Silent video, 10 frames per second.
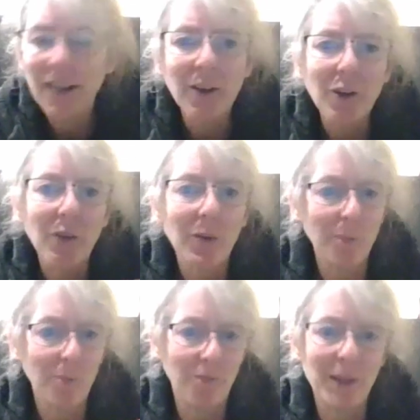just
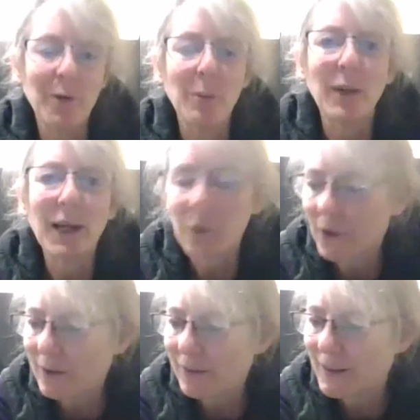seem to bounce
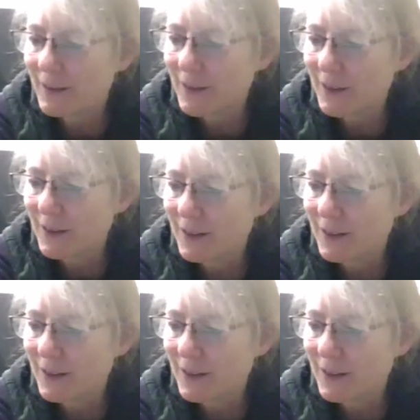off us.